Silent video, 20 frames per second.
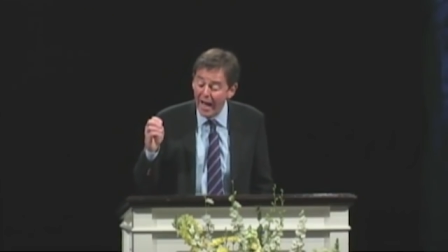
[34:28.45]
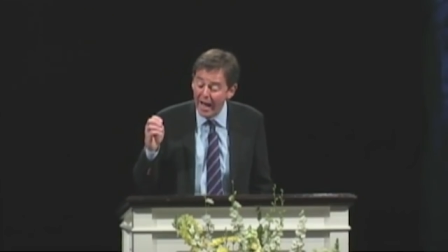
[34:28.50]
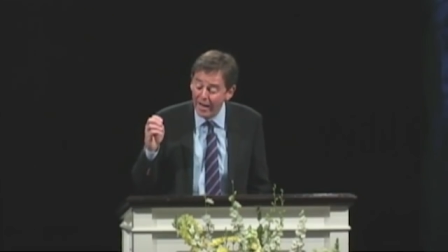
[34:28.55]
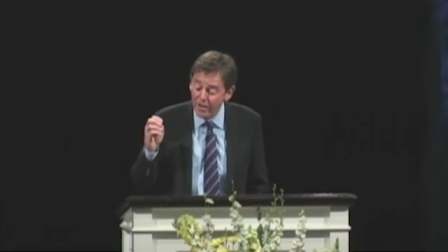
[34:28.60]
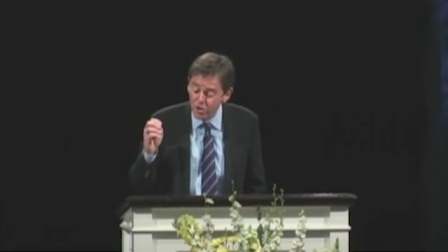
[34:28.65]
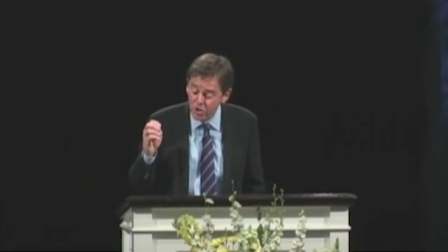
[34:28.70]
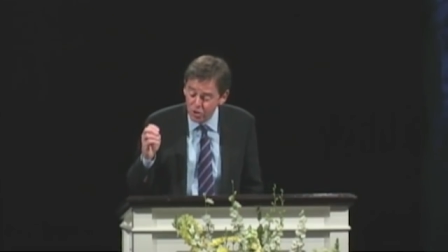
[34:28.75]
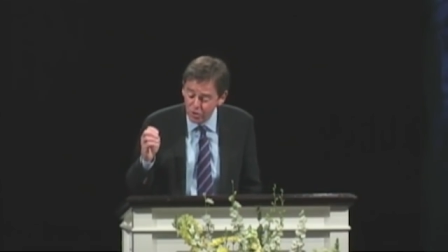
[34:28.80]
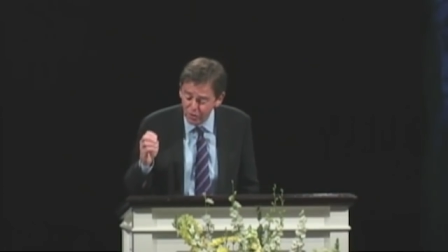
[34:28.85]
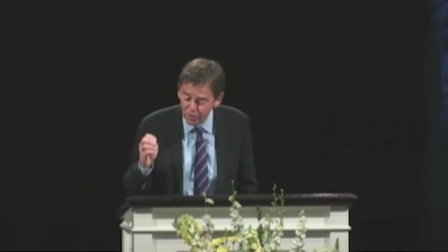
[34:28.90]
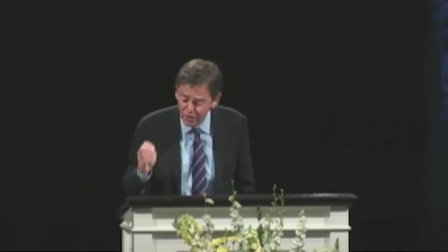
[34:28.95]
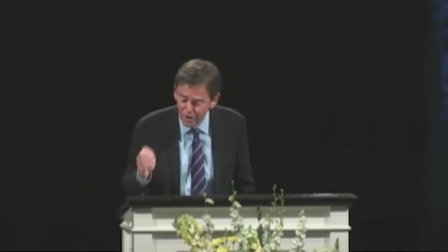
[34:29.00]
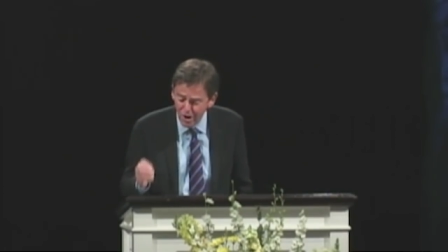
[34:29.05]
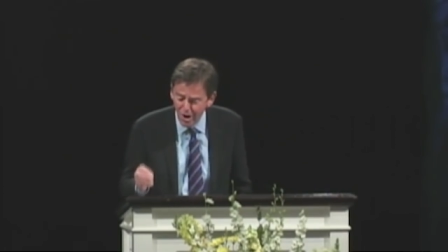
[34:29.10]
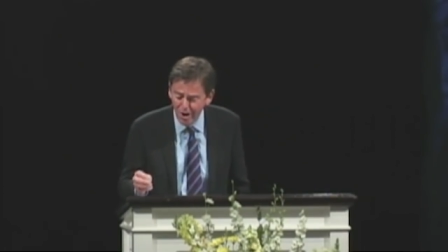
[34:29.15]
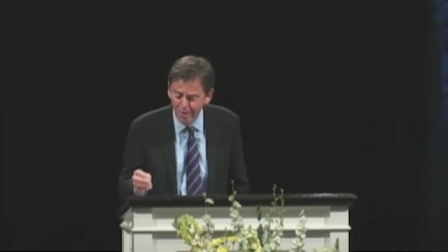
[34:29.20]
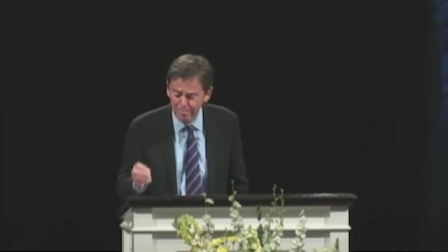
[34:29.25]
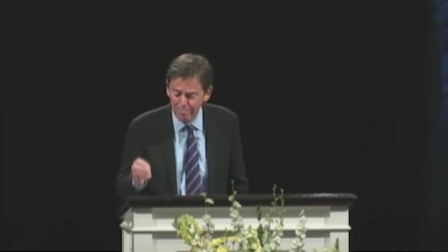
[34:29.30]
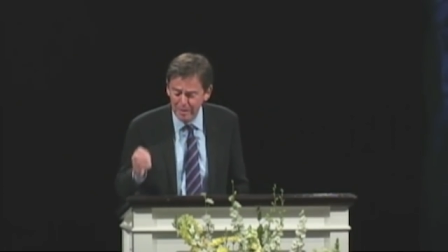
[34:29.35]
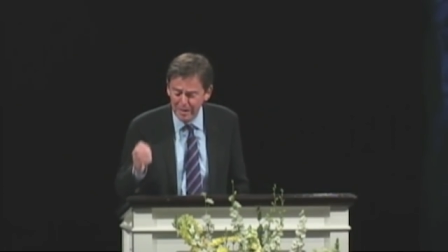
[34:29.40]
I should
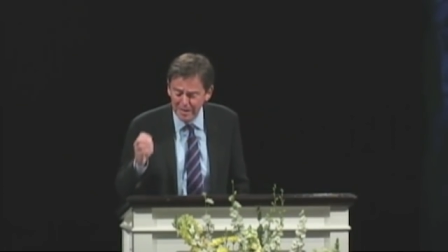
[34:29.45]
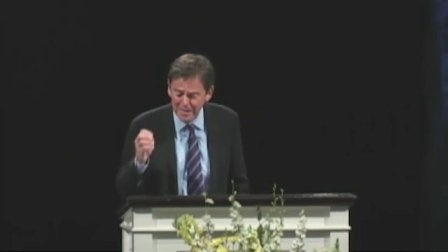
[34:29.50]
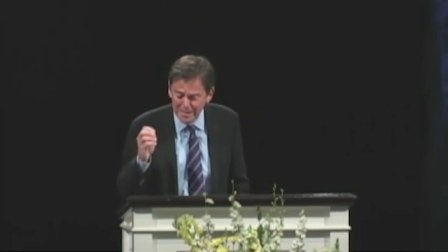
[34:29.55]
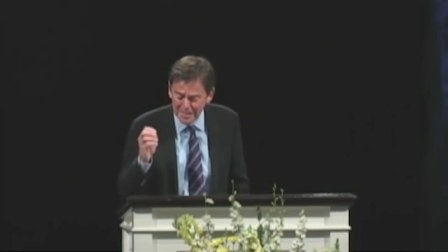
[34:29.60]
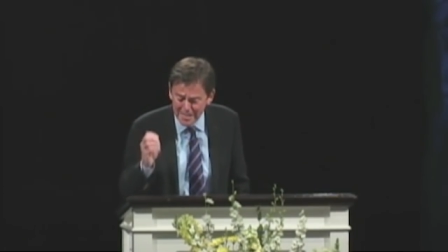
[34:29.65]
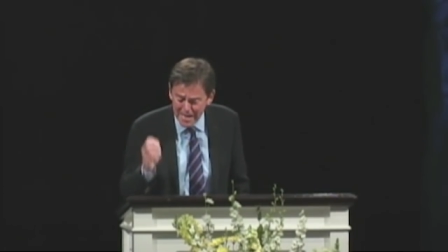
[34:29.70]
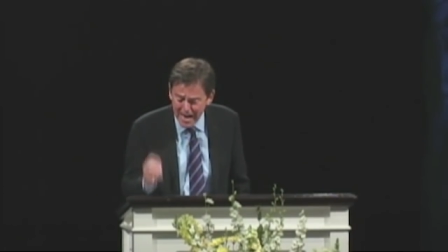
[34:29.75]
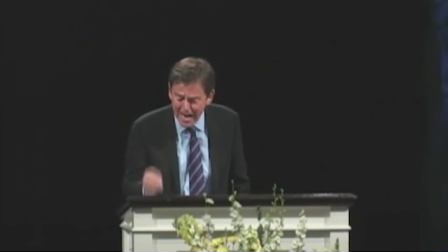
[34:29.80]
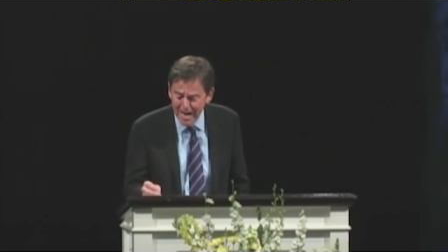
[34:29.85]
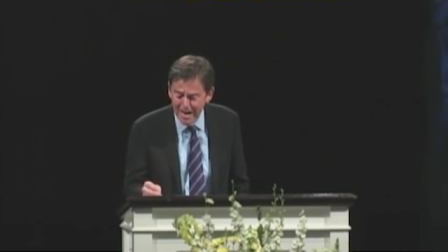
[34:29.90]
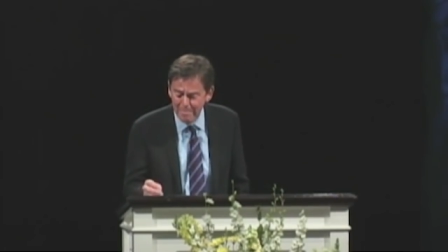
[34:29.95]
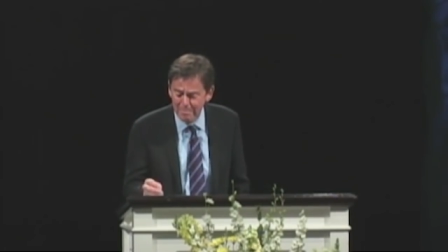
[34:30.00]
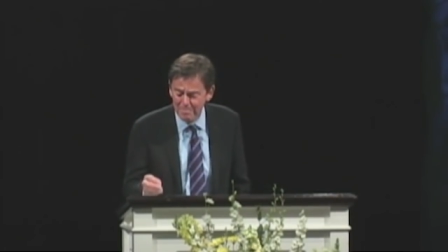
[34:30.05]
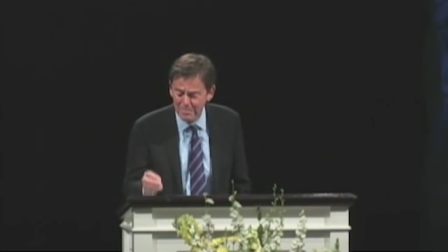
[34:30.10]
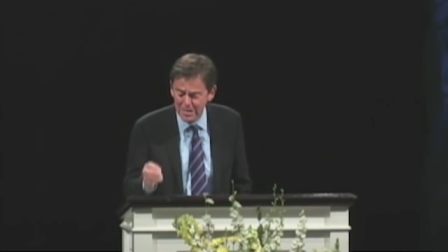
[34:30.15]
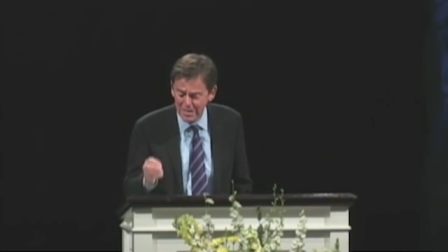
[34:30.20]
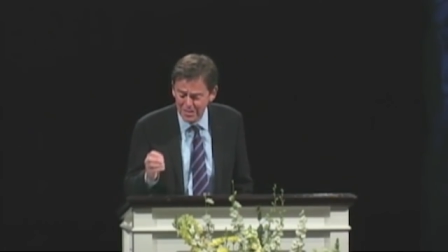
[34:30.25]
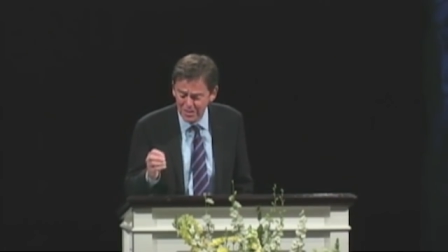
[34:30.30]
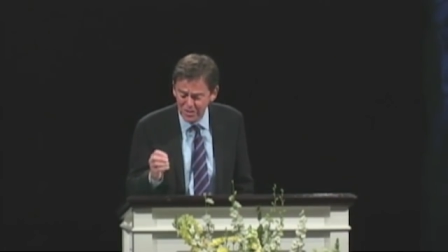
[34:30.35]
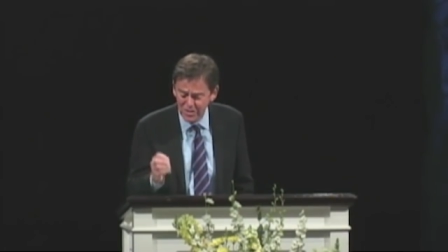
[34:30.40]
not be
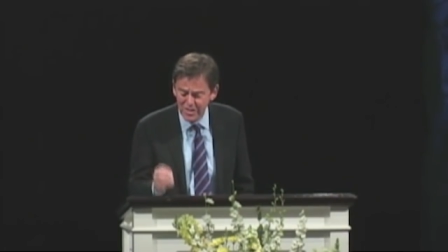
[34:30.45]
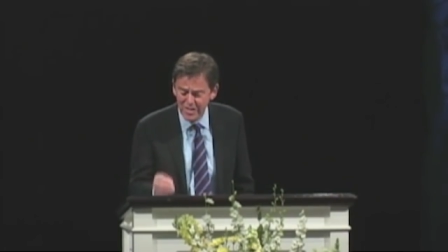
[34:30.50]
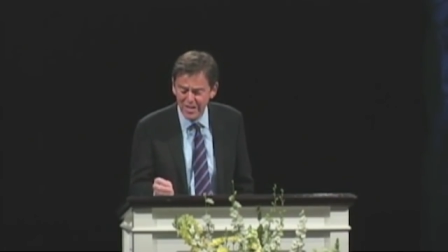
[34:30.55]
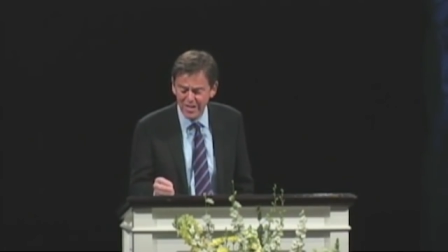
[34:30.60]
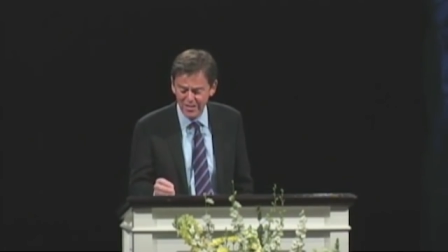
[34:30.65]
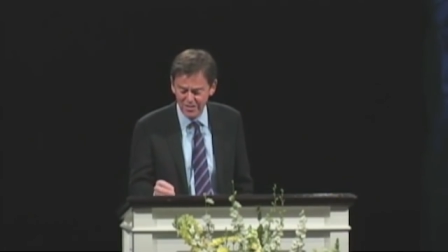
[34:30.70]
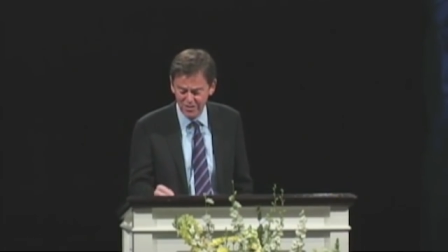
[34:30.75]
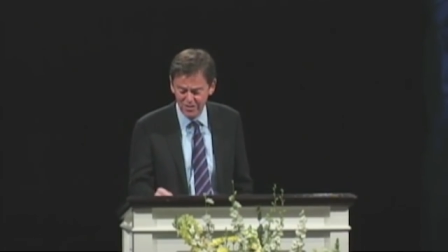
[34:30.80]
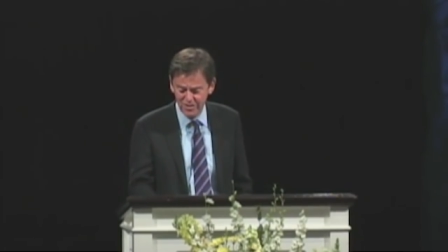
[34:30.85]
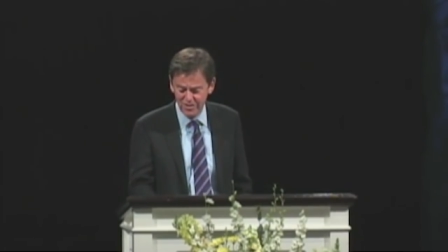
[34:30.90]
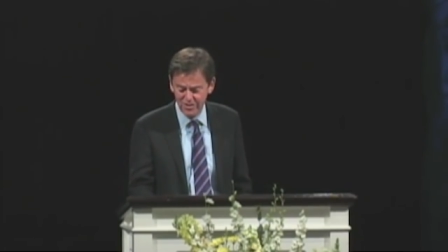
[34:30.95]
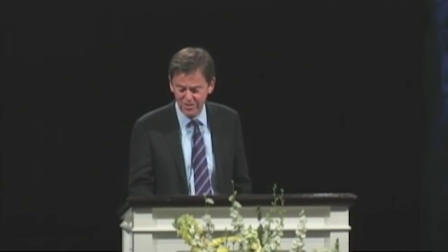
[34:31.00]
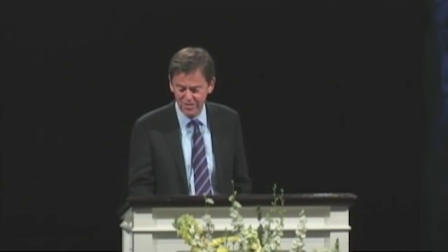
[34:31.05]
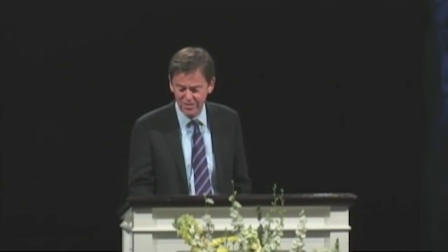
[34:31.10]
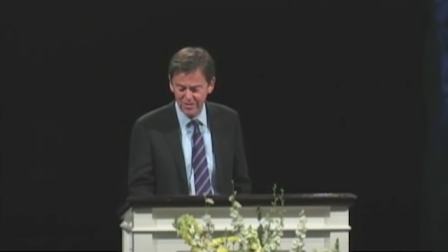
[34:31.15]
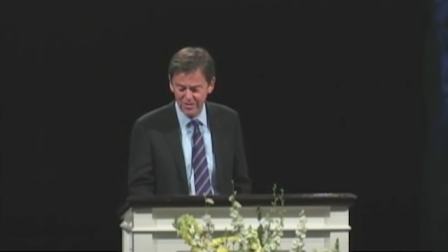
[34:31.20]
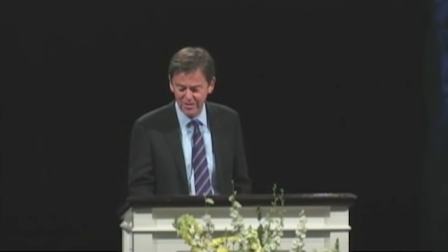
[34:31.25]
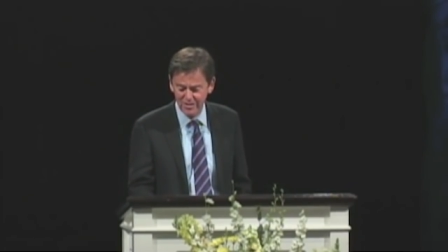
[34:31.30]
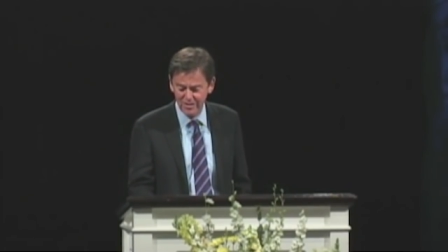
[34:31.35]
damned is this